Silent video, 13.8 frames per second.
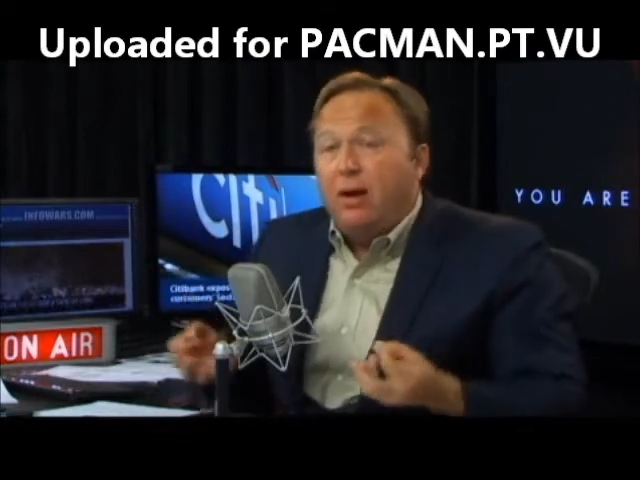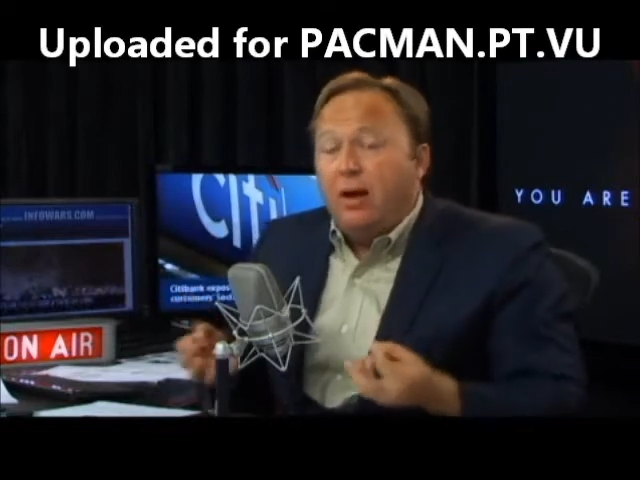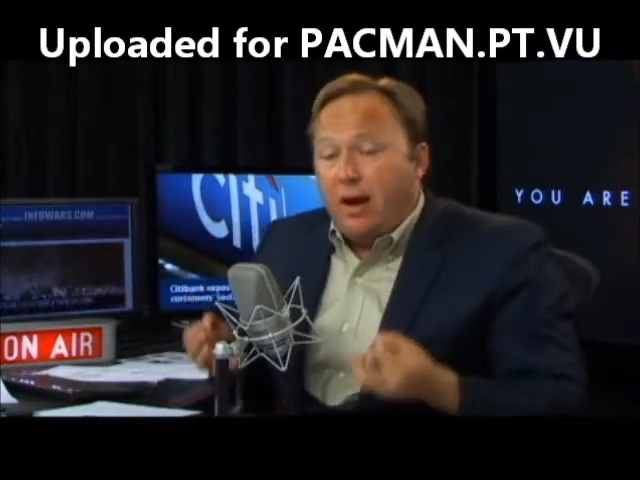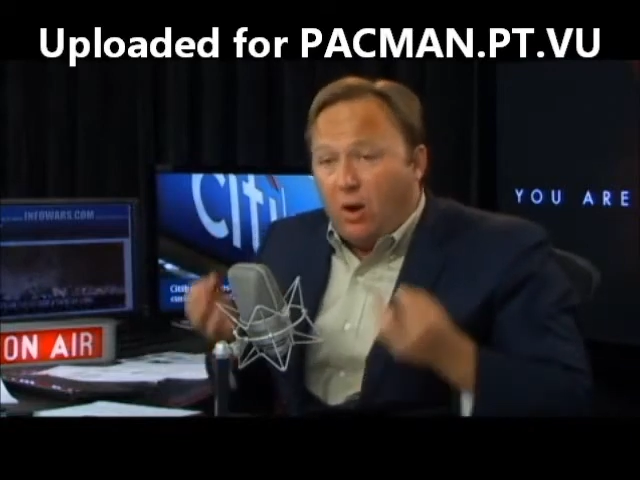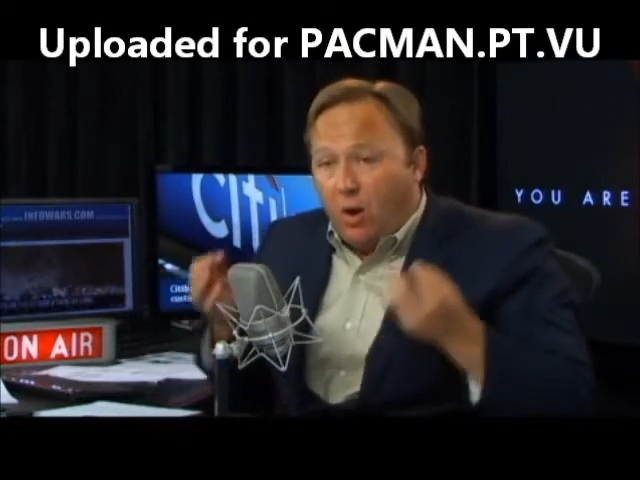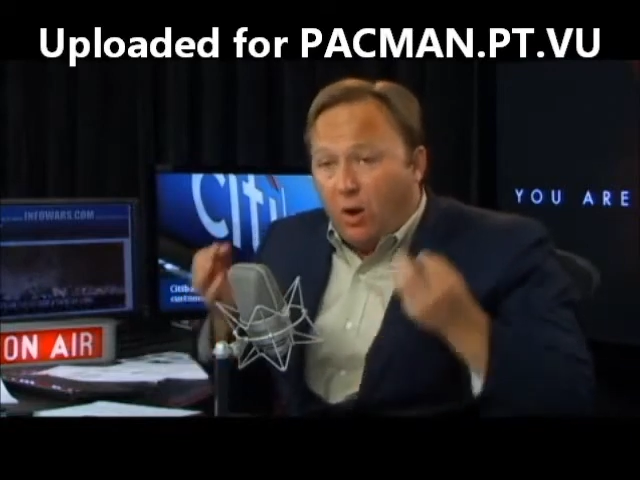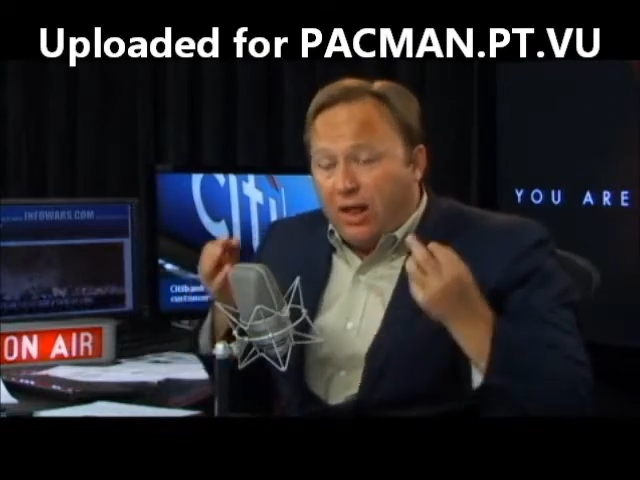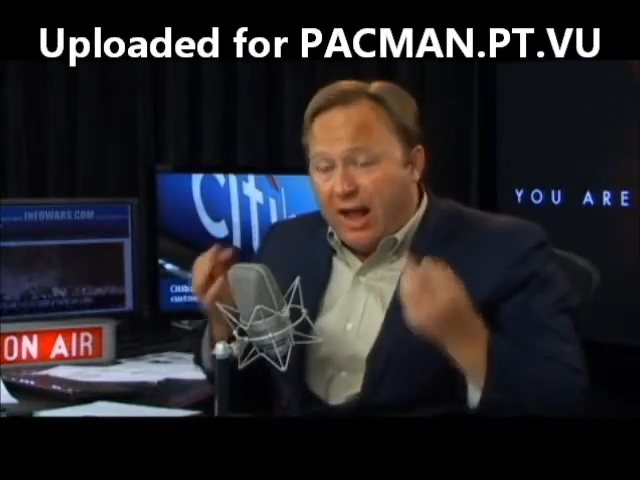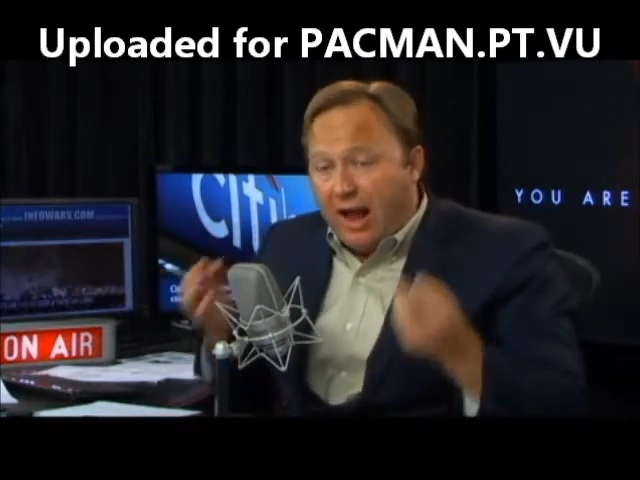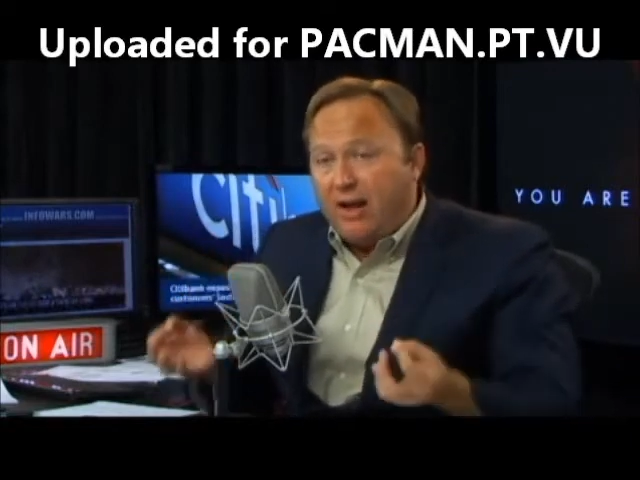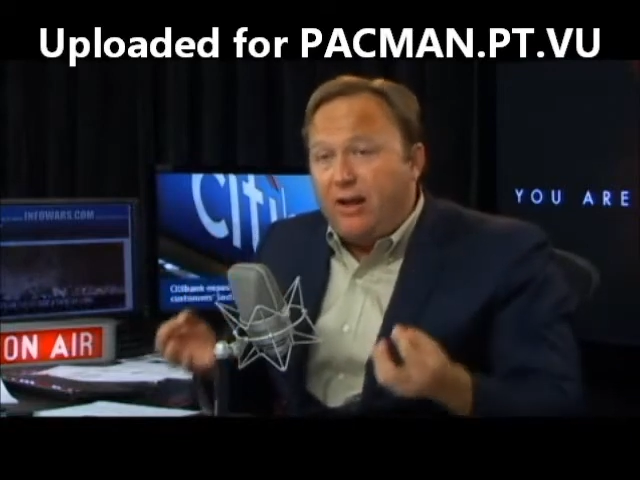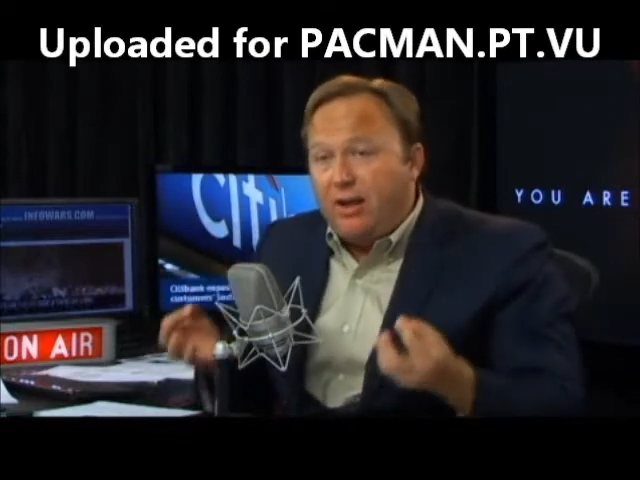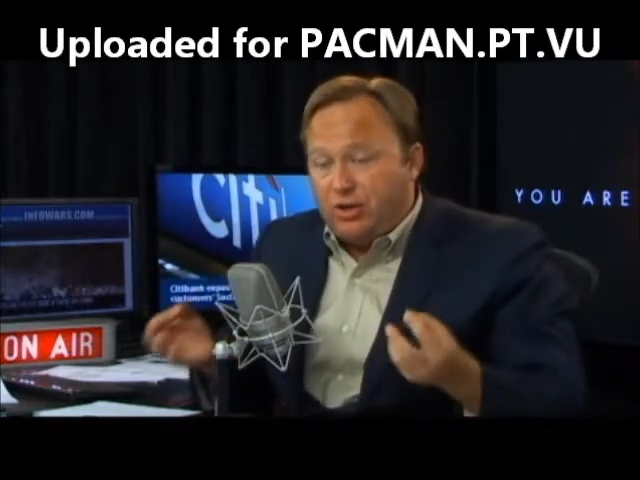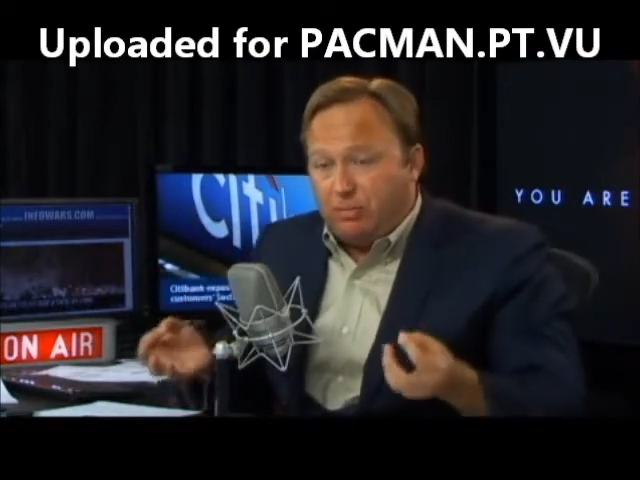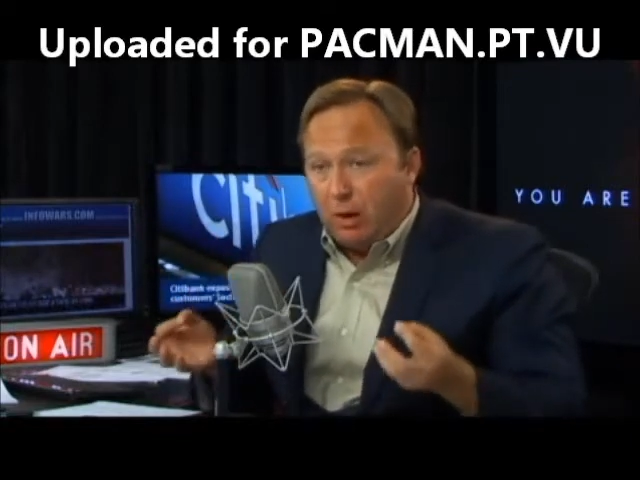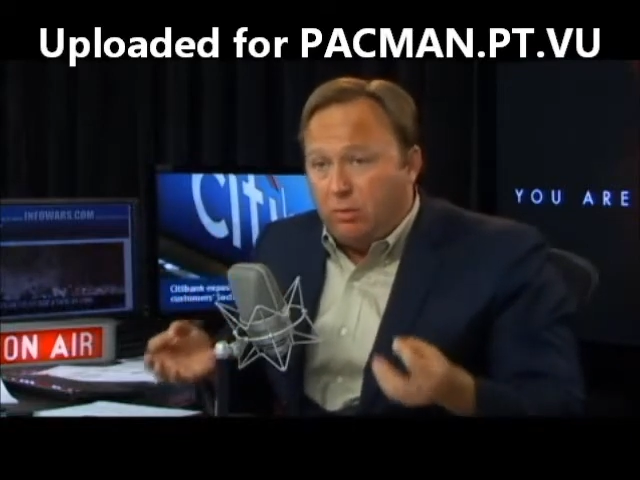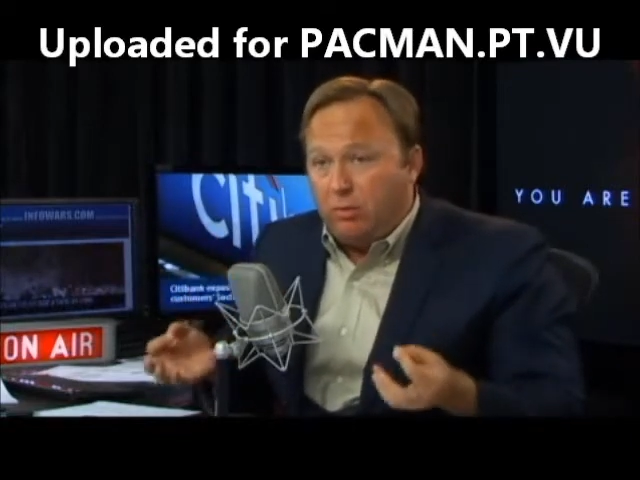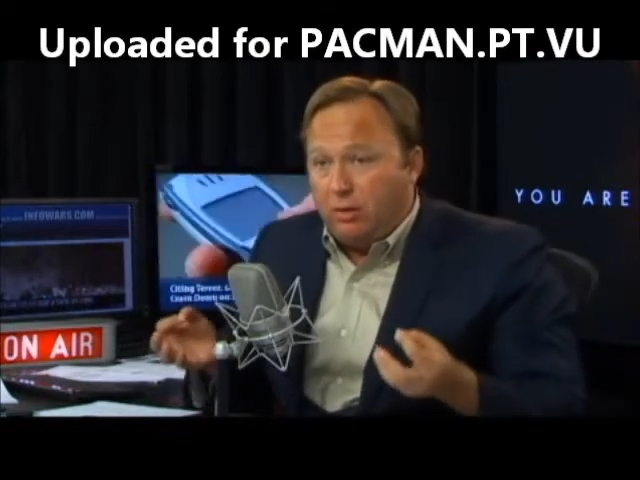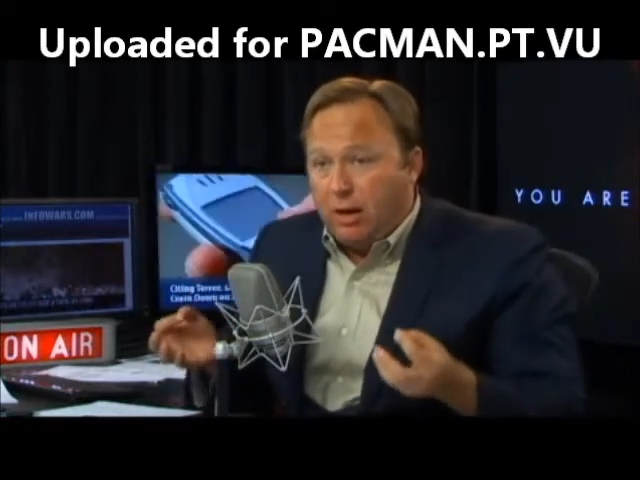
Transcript: and all Hades to broke,